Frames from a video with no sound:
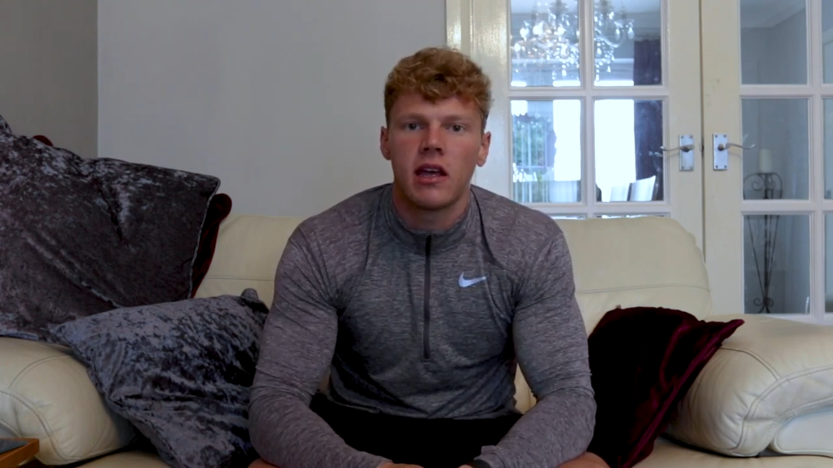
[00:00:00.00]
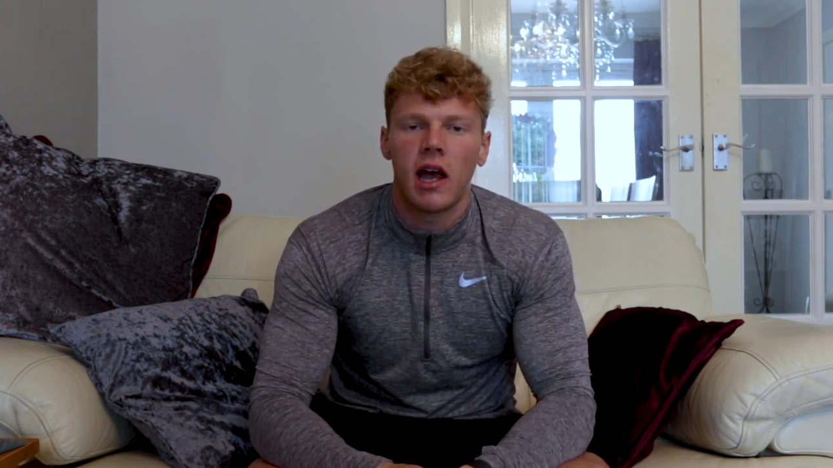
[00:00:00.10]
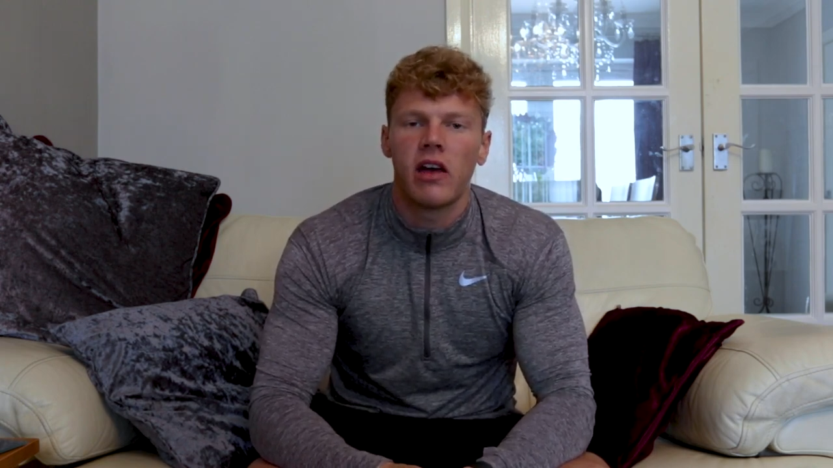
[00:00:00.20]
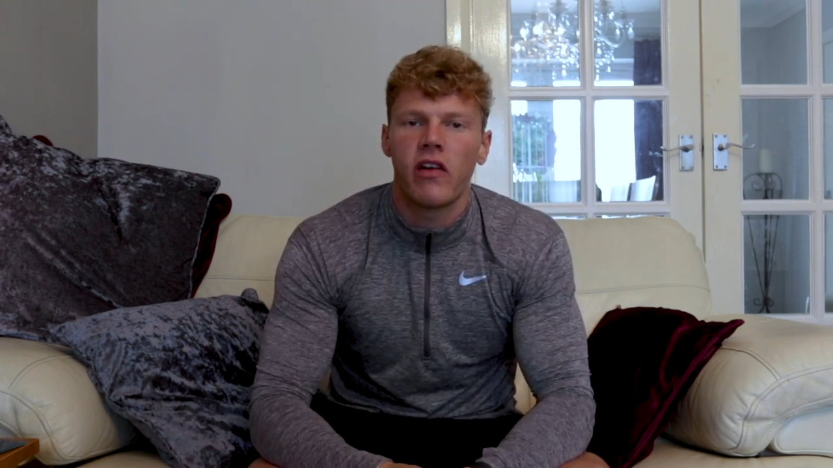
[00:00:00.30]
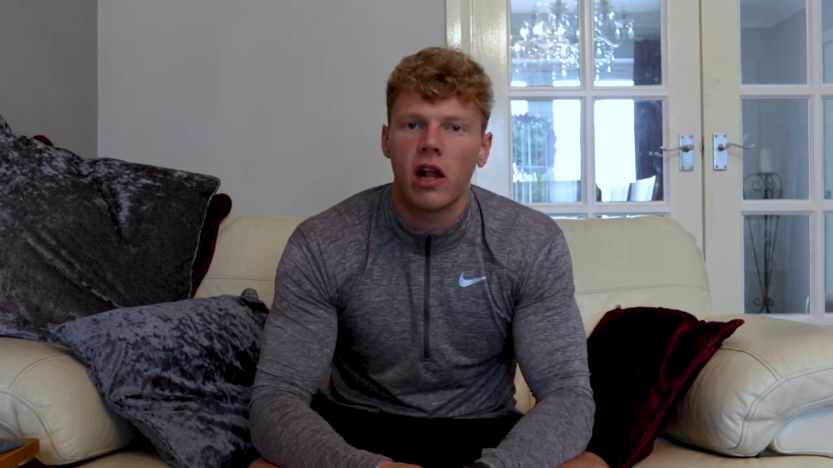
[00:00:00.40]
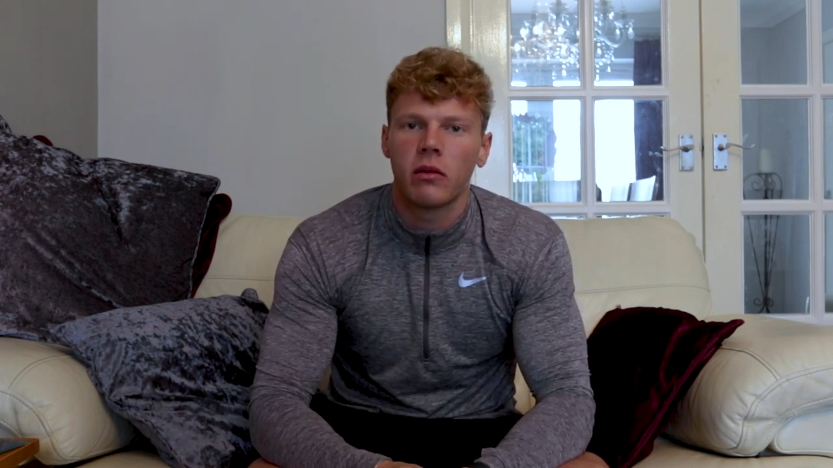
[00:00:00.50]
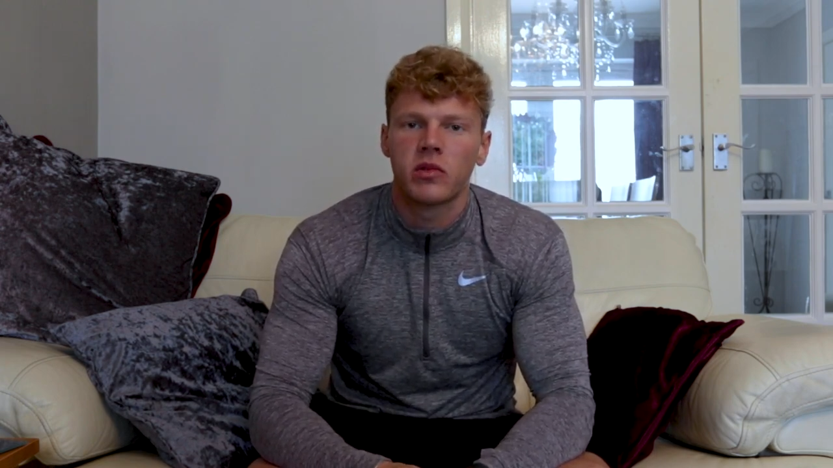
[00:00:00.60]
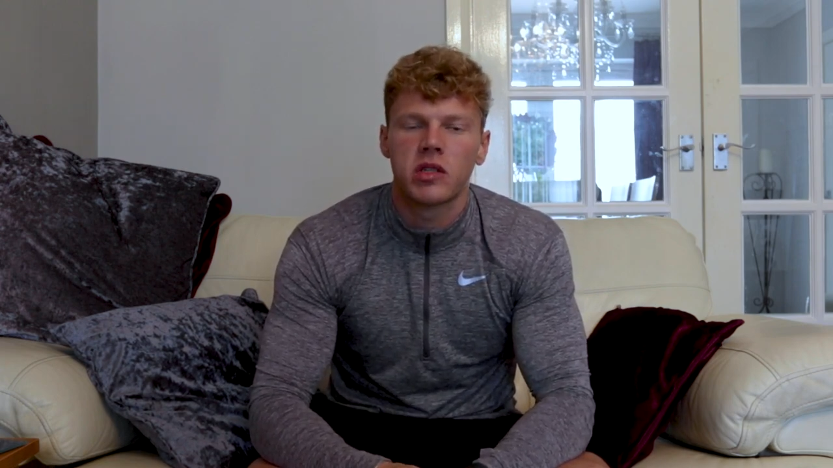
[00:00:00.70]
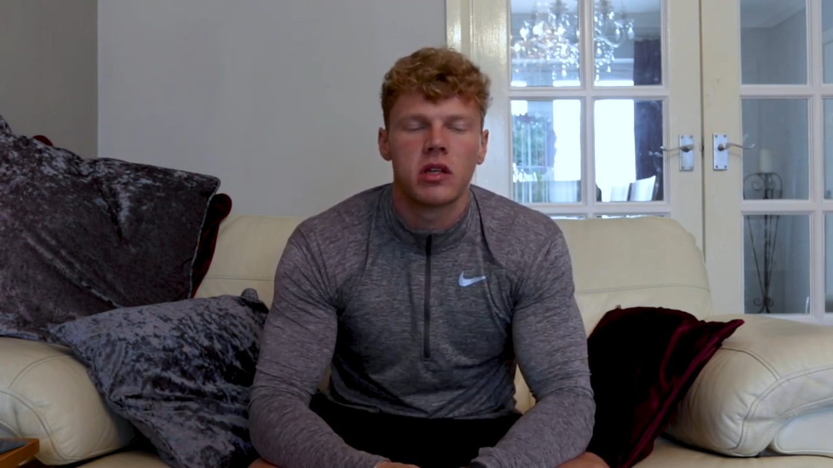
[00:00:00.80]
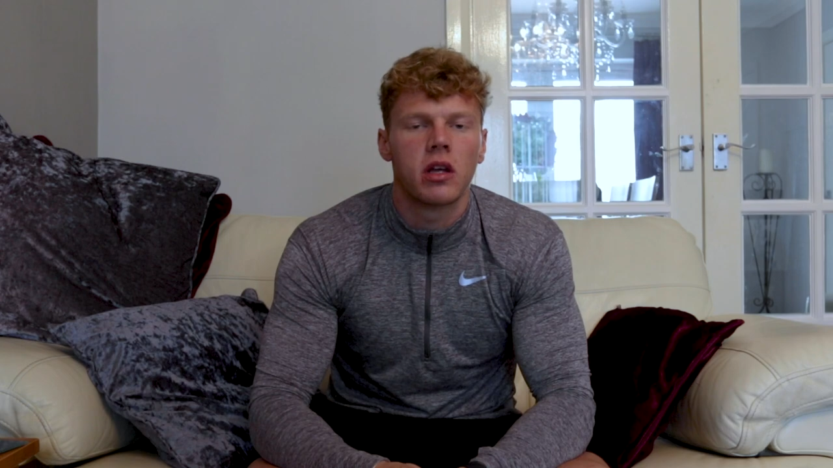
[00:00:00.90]
I have
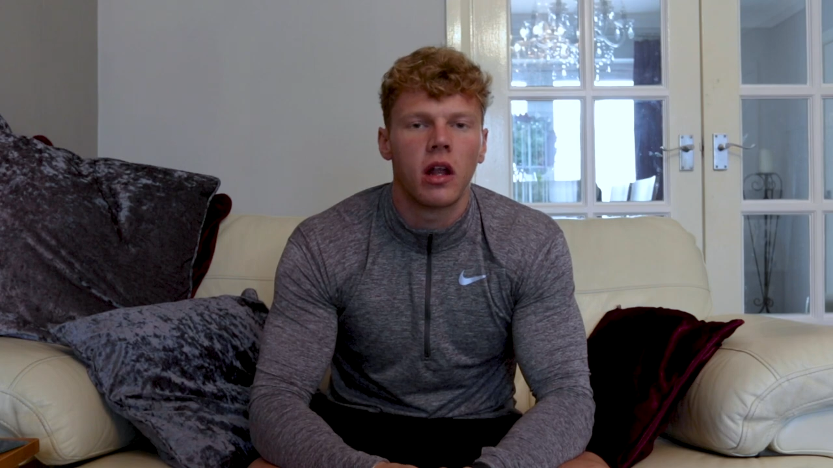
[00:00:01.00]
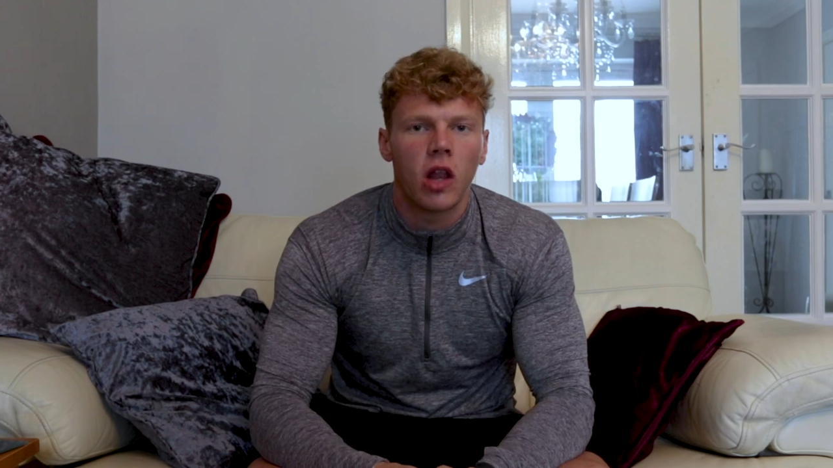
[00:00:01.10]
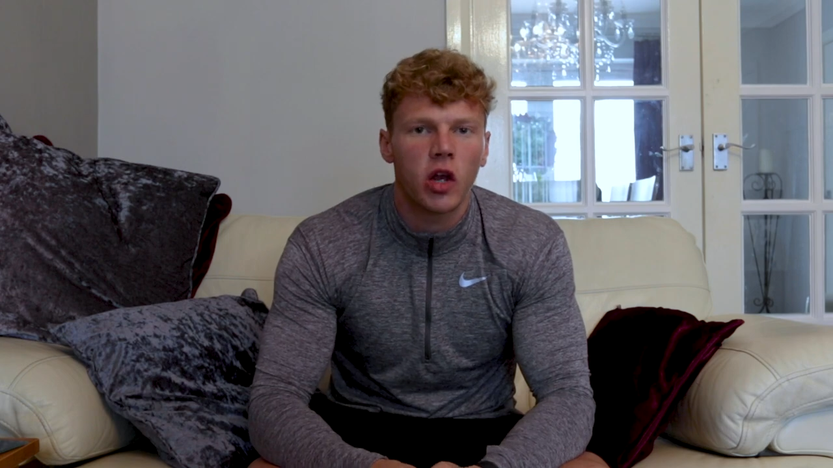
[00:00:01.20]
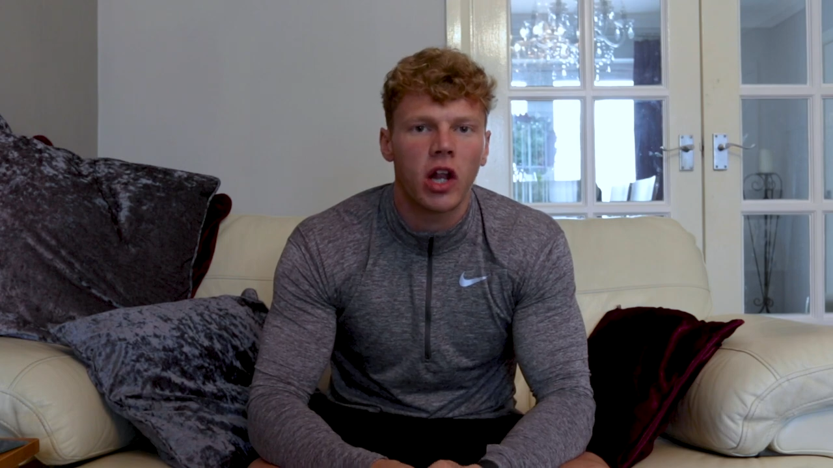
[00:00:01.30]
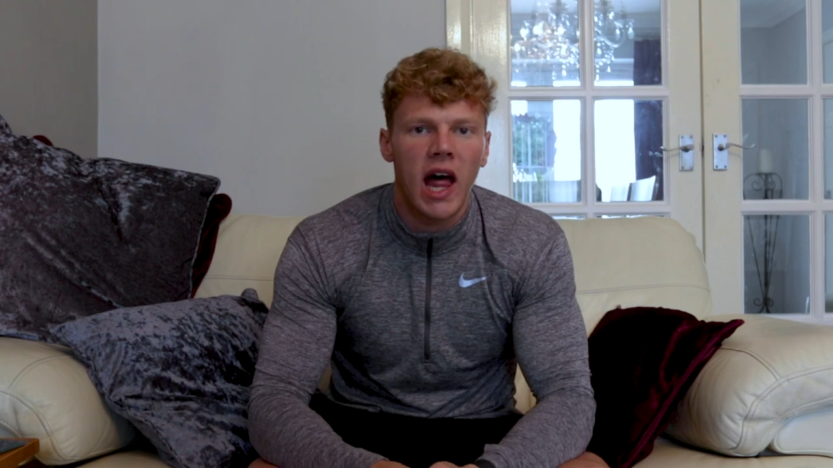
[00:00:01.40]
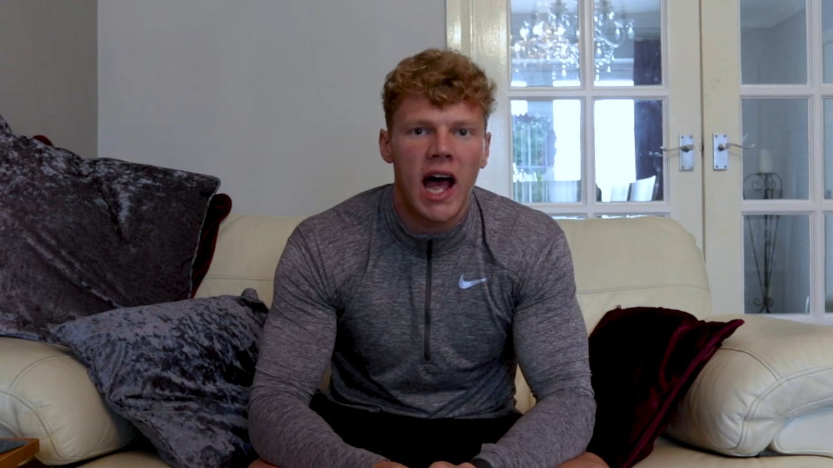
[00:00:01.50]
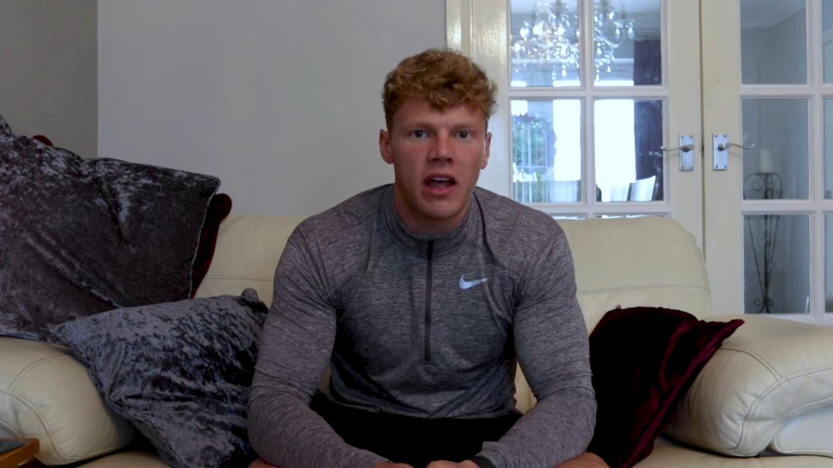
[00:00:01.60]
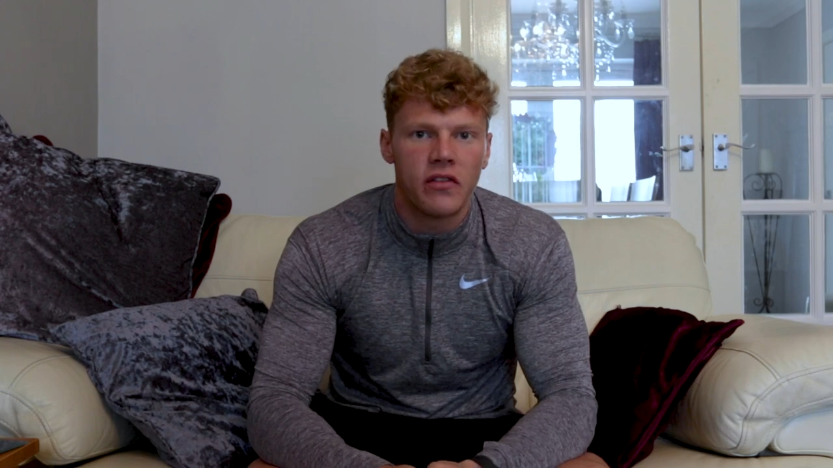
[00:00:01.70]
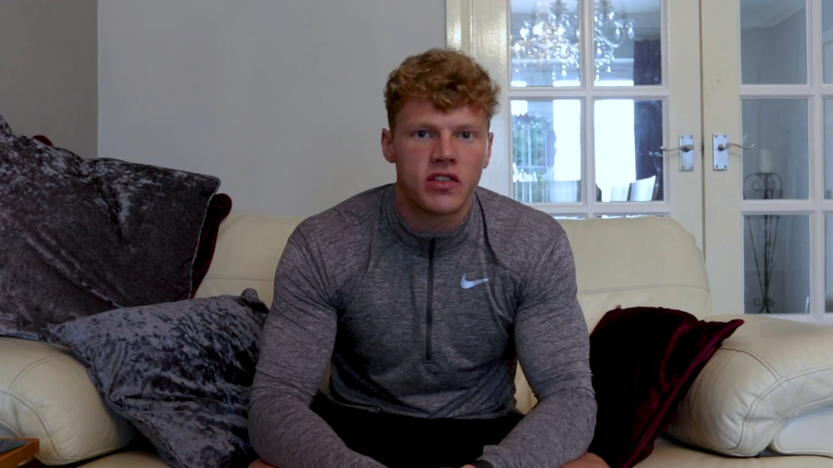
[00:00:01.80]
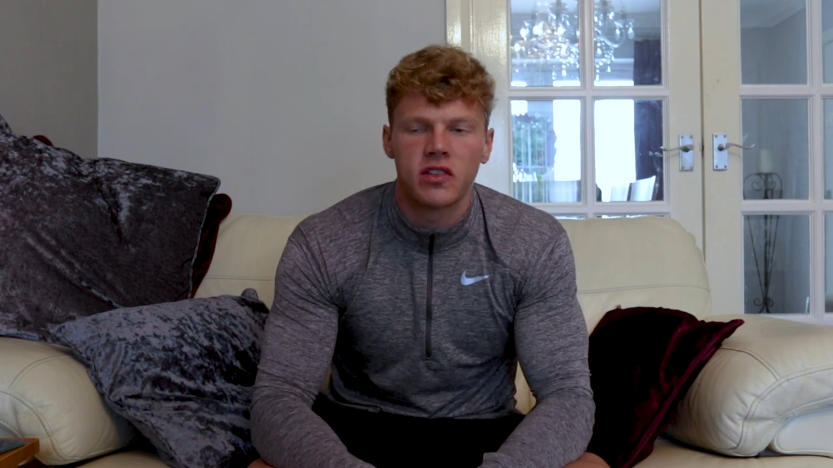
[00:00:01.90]
helped a lot of
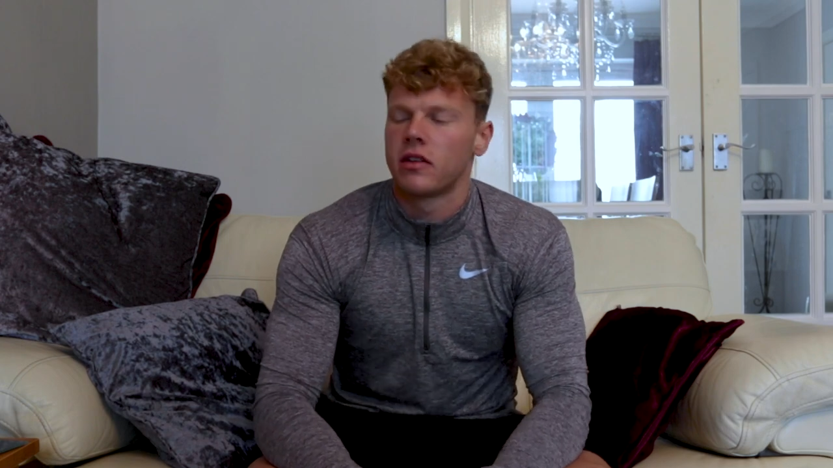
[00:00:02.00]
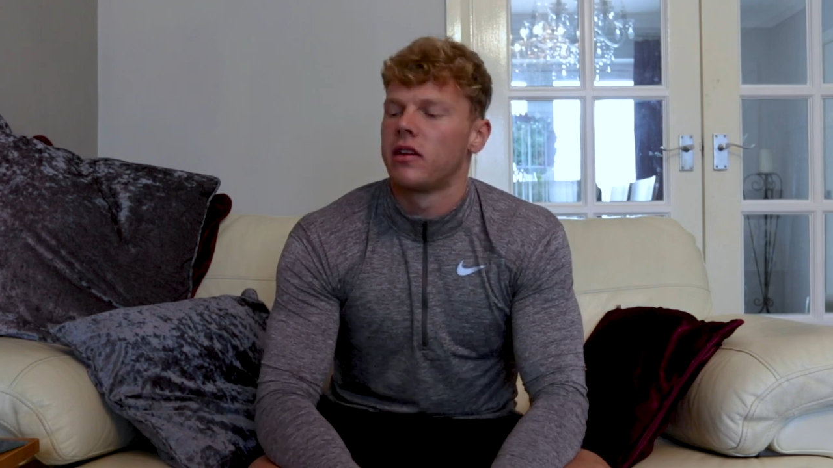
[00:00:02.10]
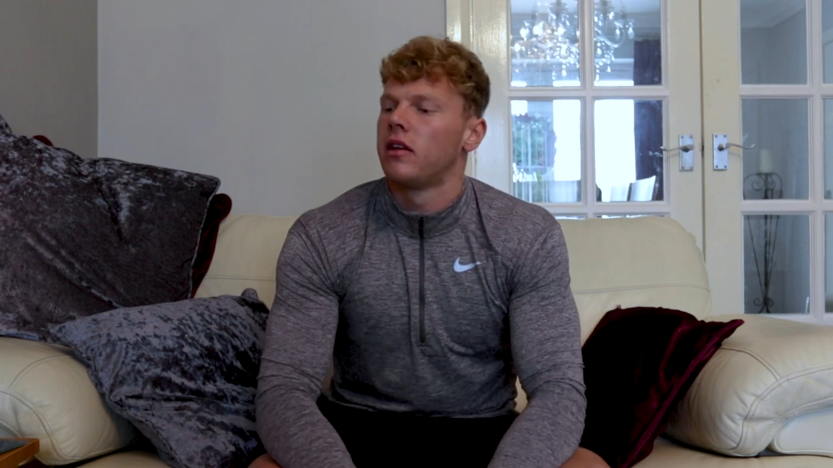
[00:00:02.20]
lives